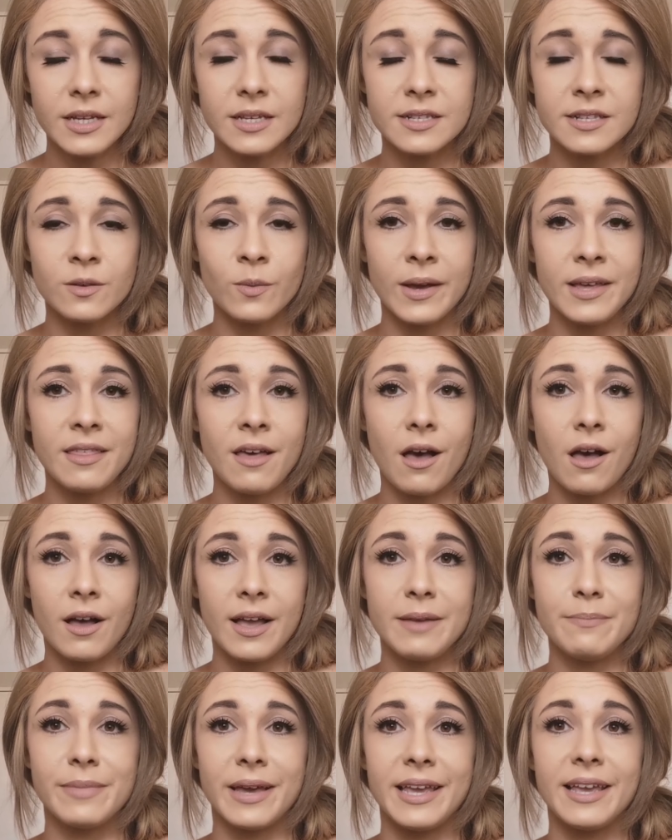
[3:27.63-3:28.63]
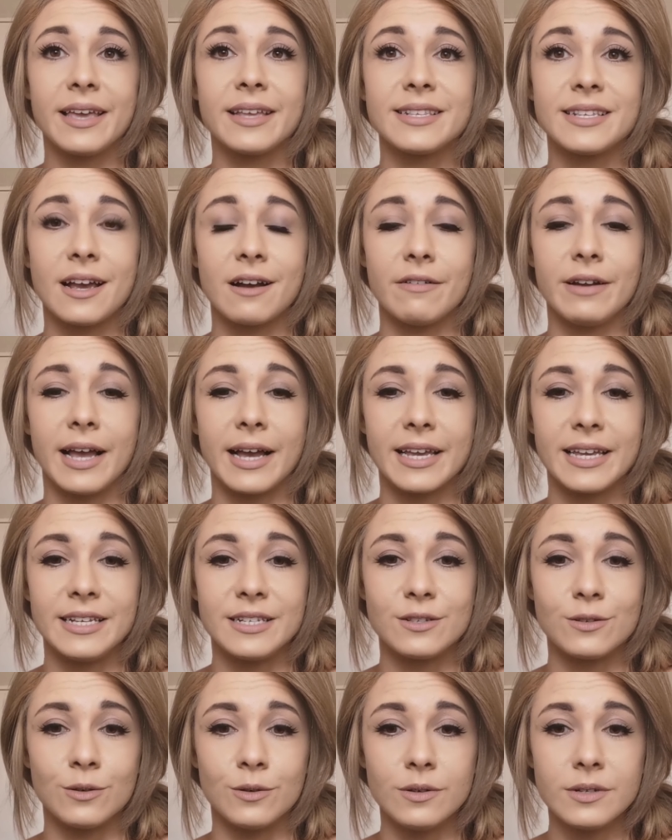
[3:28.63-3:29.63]
So the way that I make teriyaki
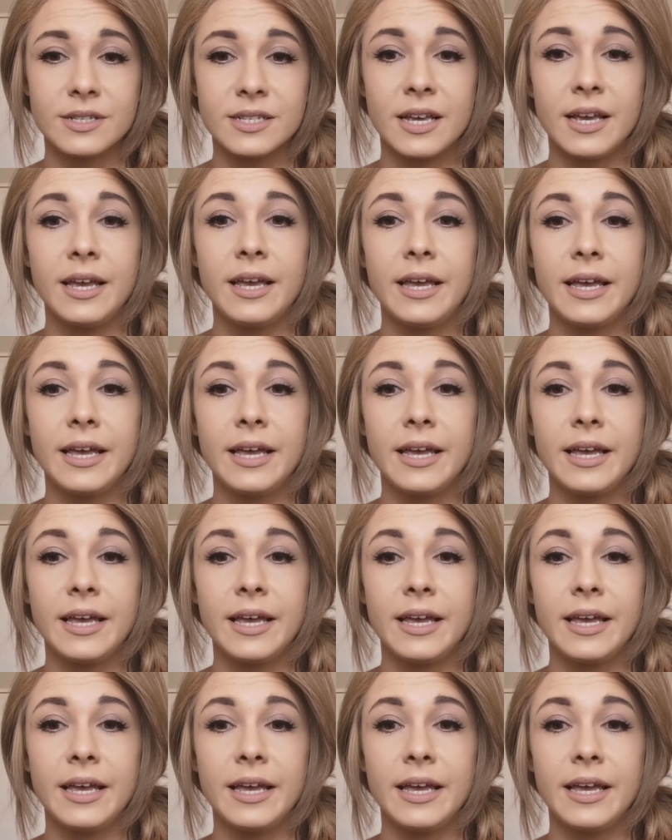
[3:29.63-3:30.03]
sauce